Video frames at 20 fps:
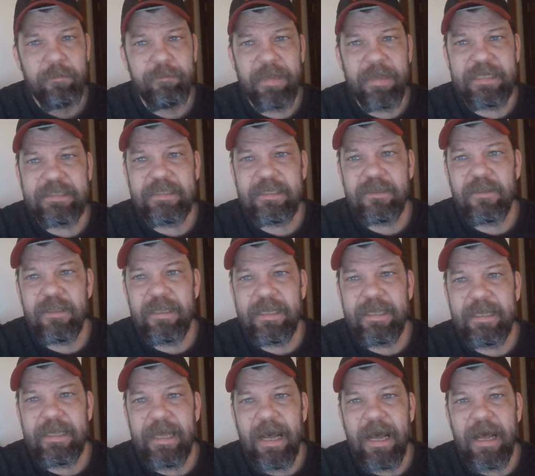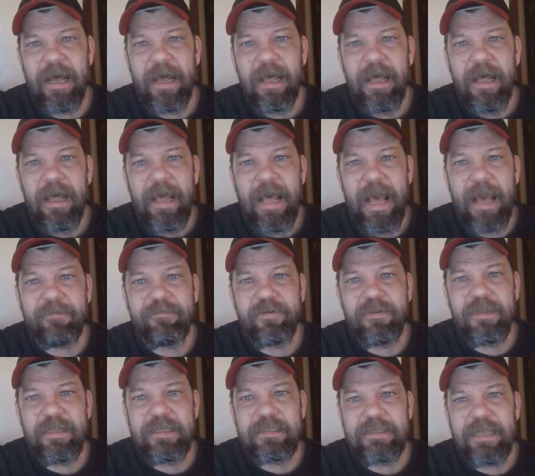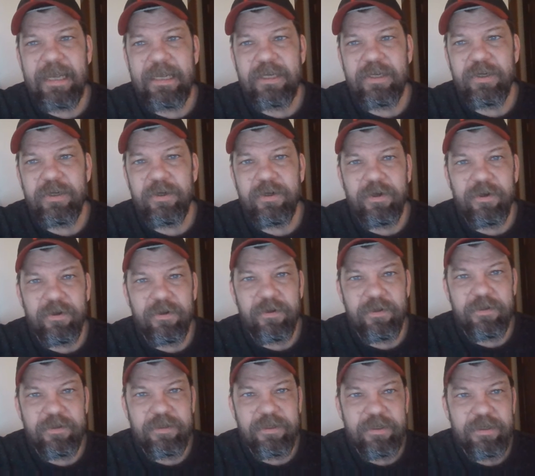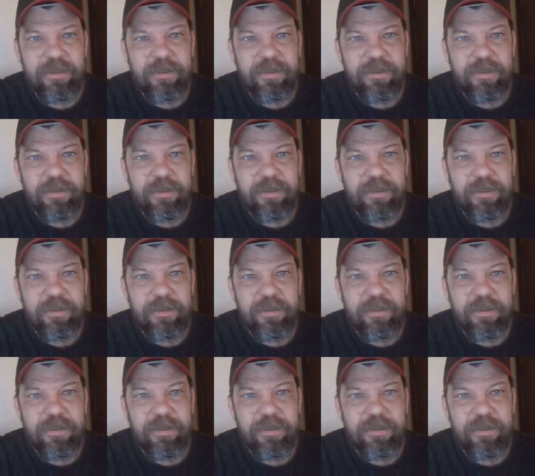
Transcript: basically after this I googled